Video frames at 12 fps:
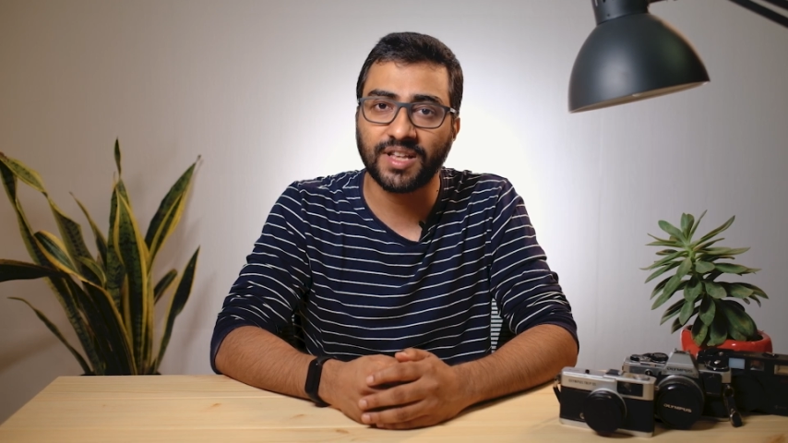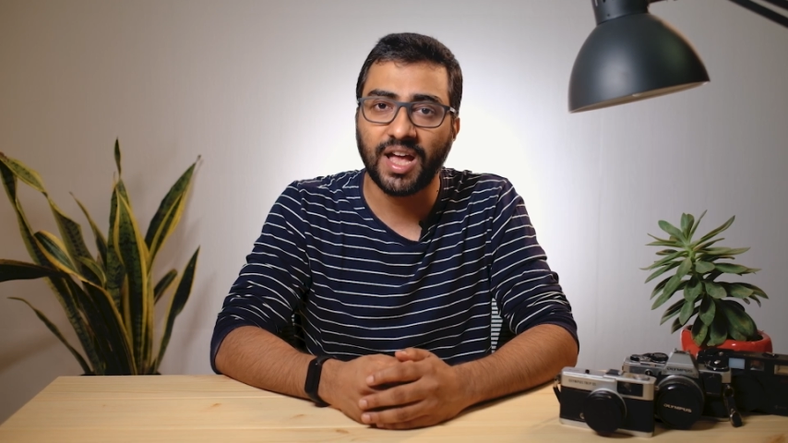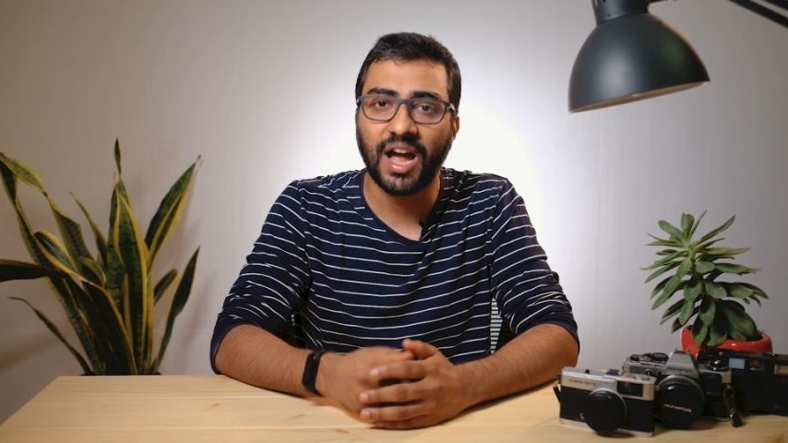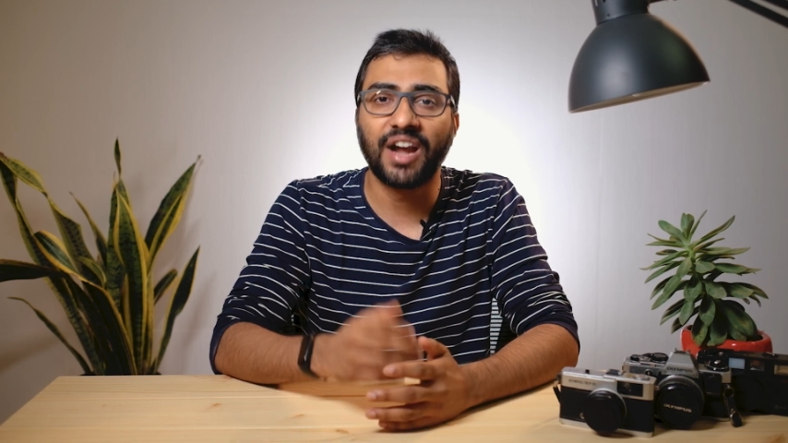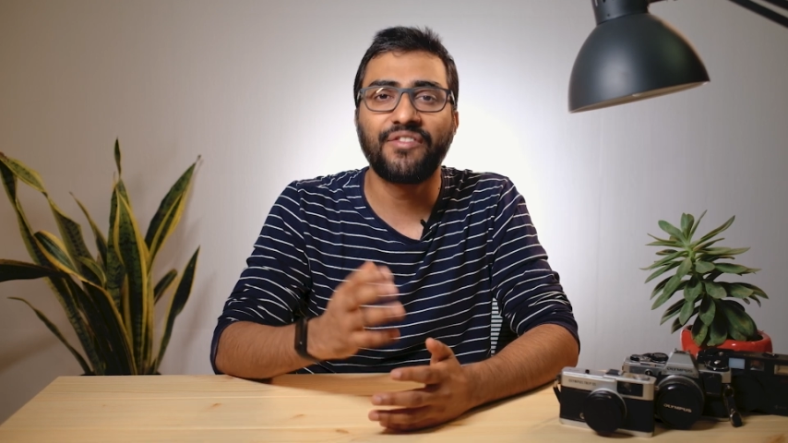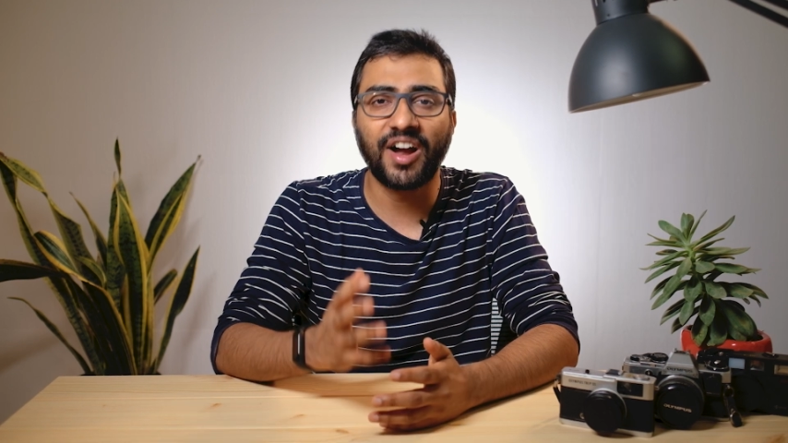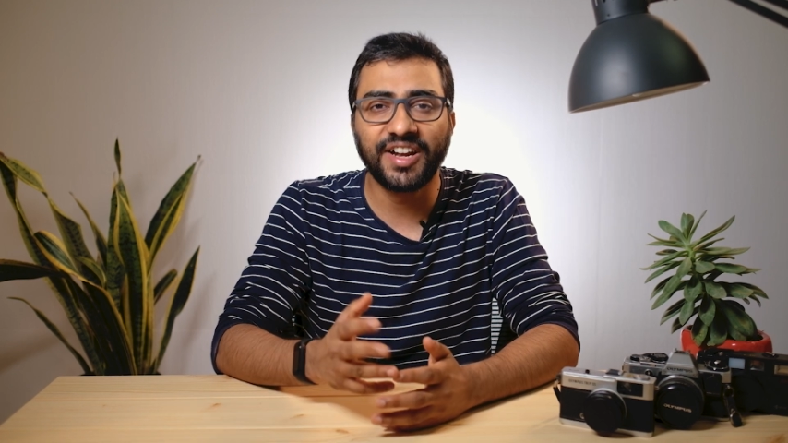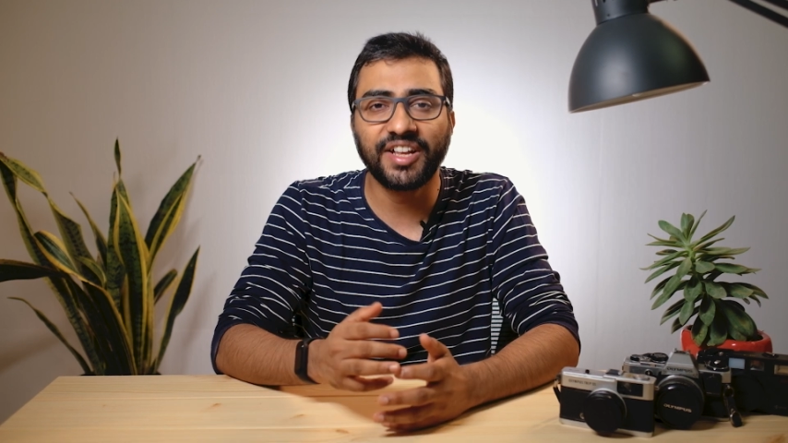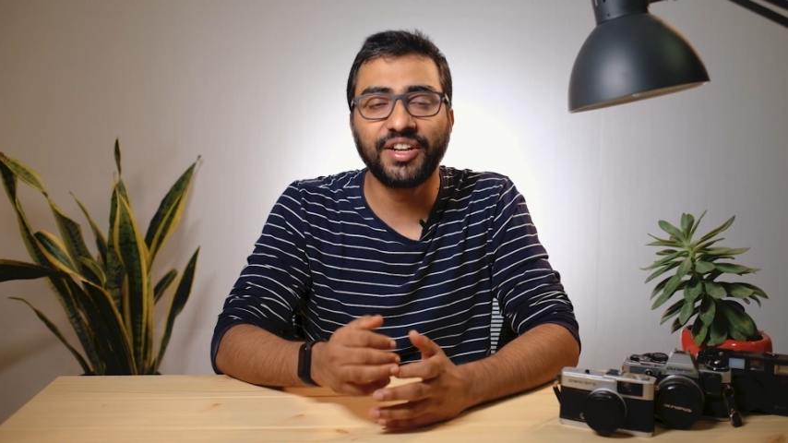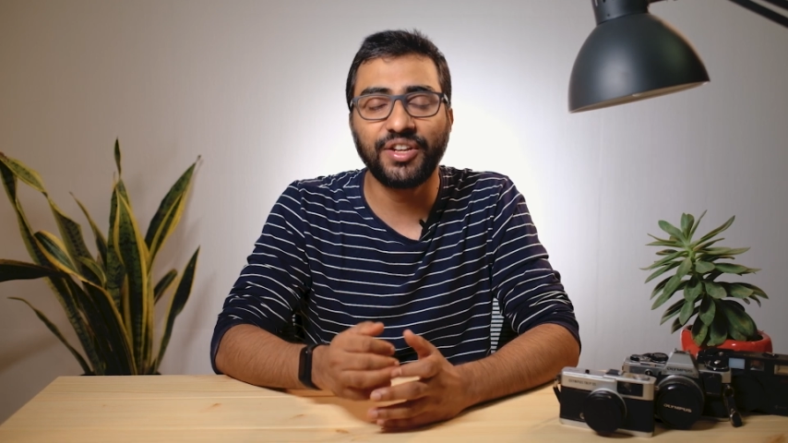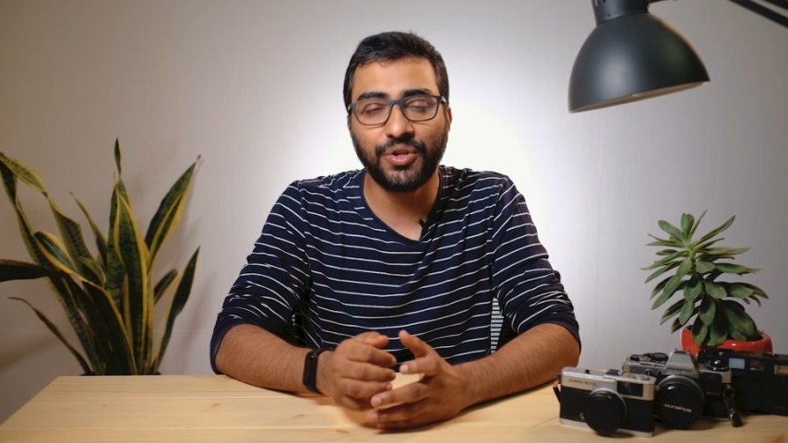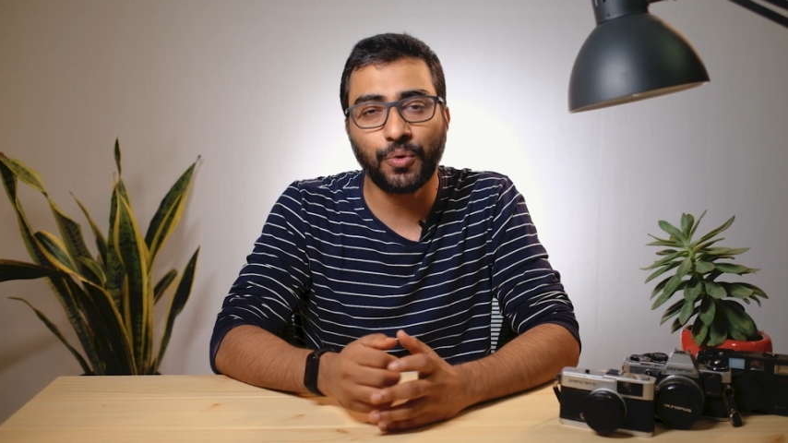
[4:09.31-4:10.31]
and
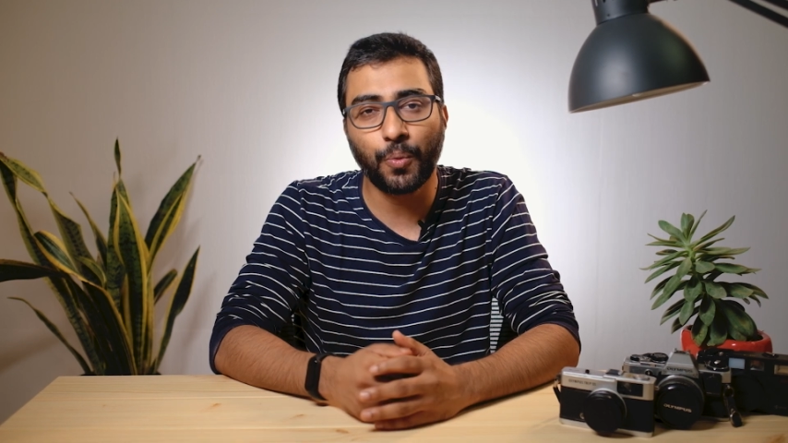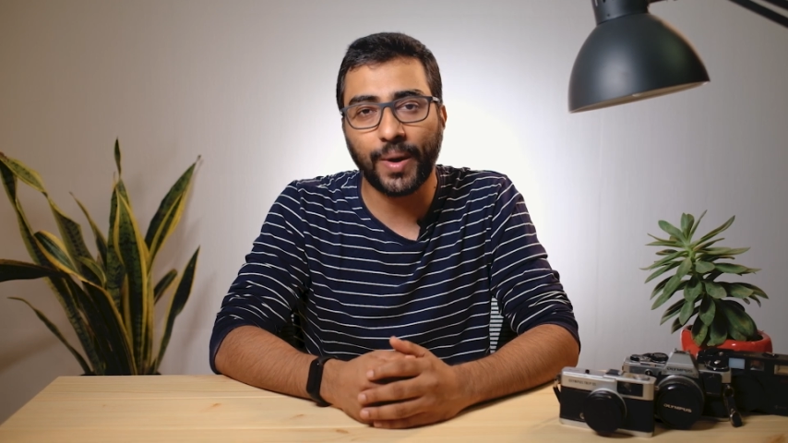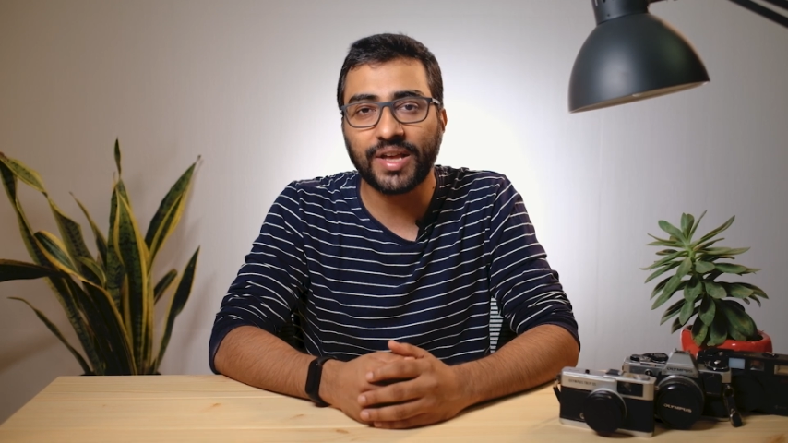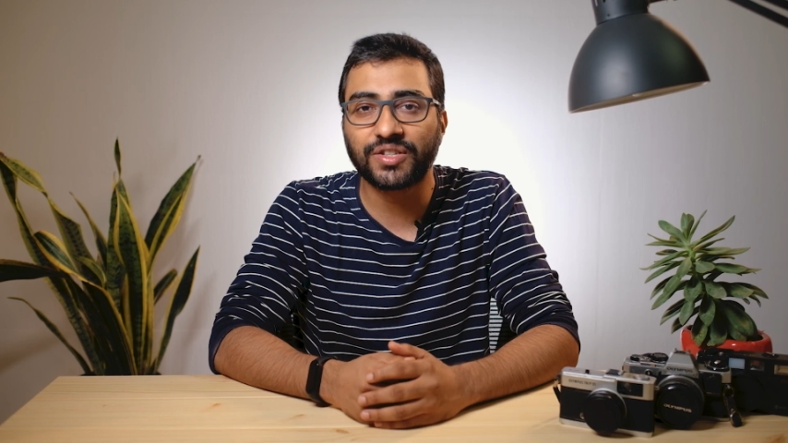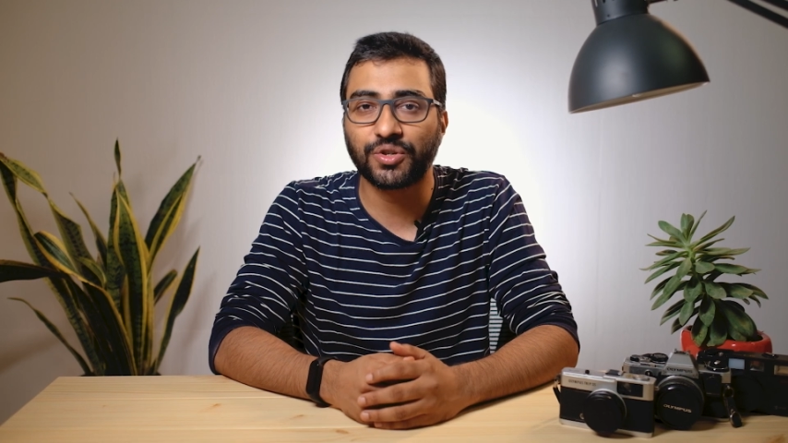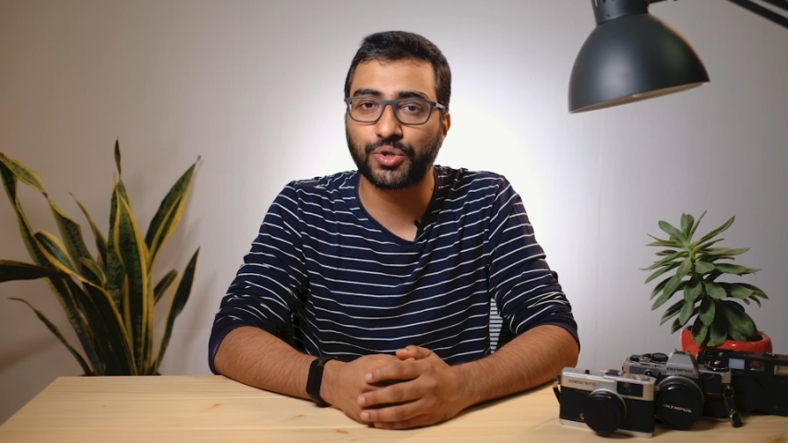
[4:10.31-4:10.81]
finding new ways to